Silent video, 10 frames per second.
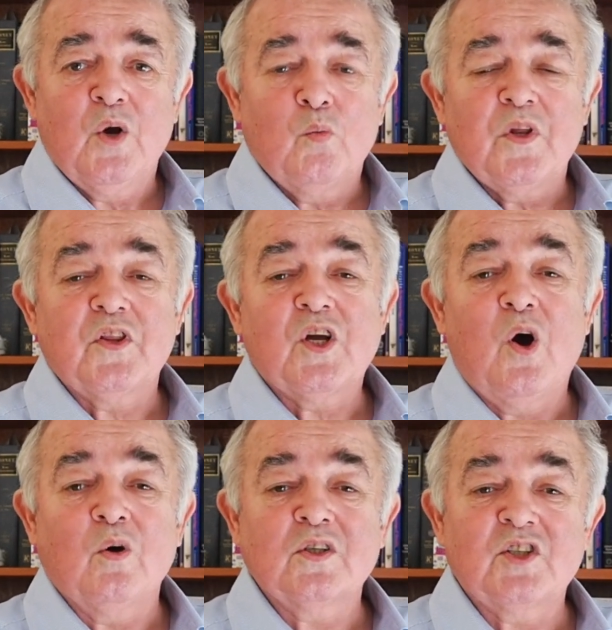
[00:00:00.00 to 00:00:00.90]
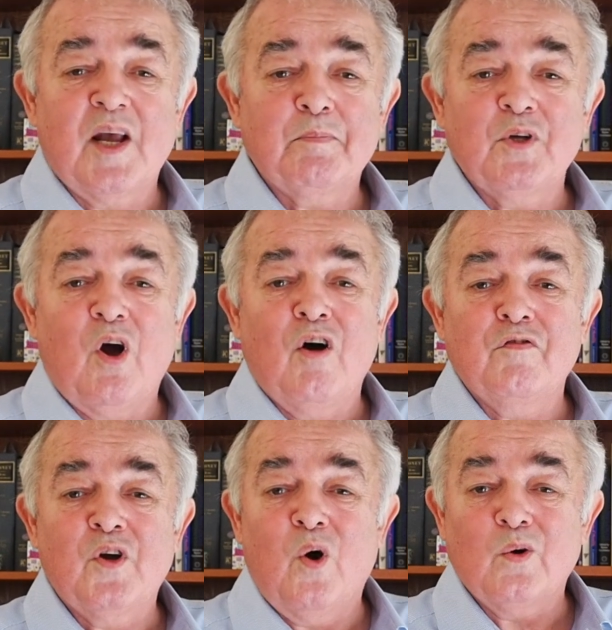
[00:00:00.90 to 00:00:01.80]
with the concept
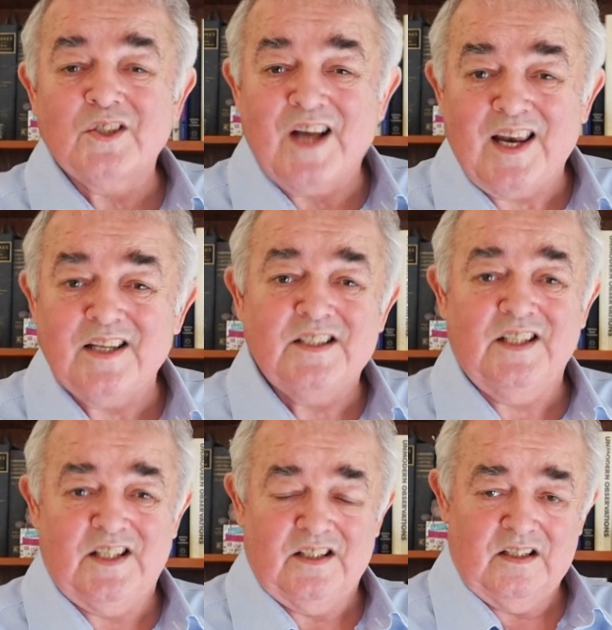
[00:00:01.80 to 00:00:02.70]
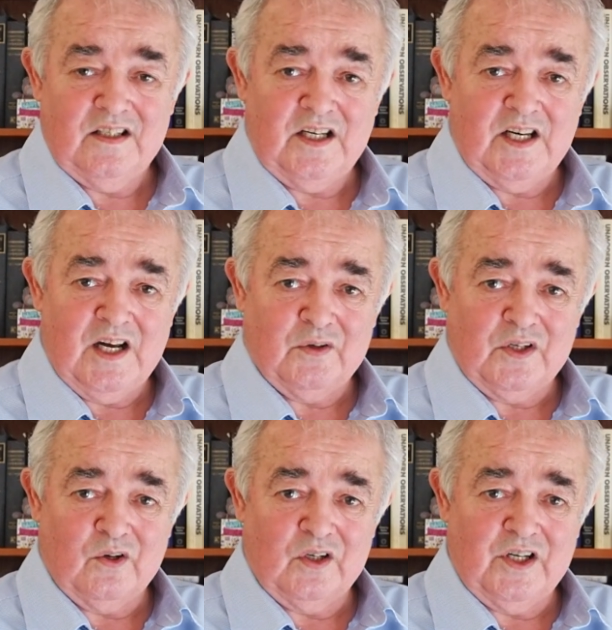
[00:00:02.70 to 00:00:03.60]
of causality in our
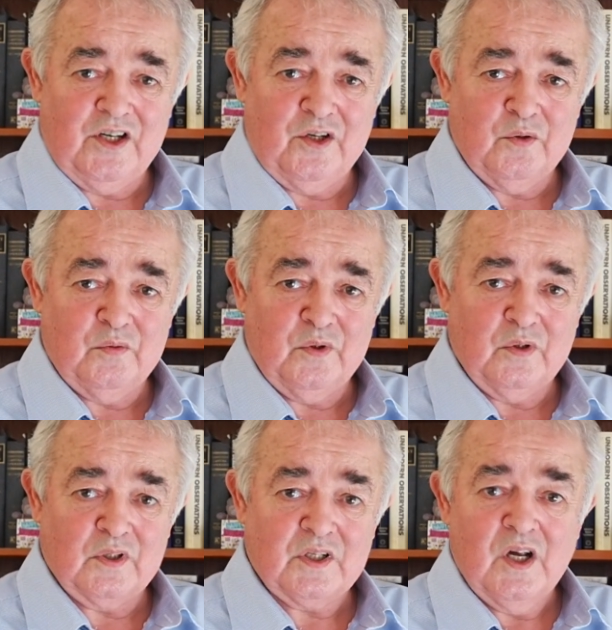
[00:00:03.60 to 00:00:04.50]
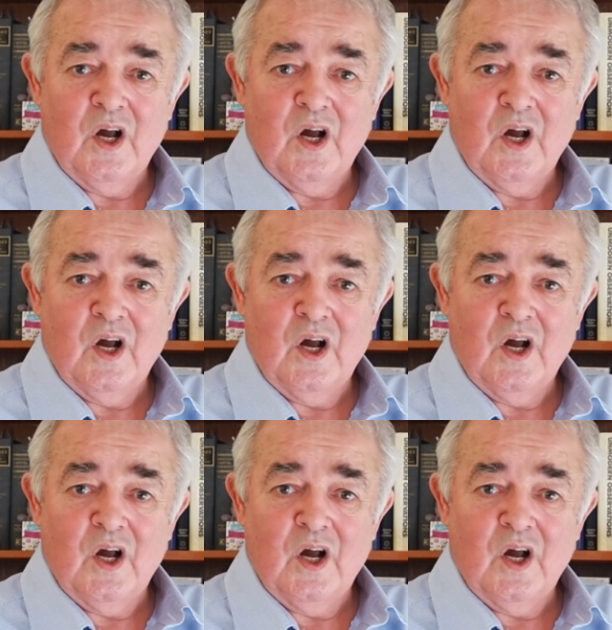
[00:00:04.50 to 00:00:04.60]
nonlinear world.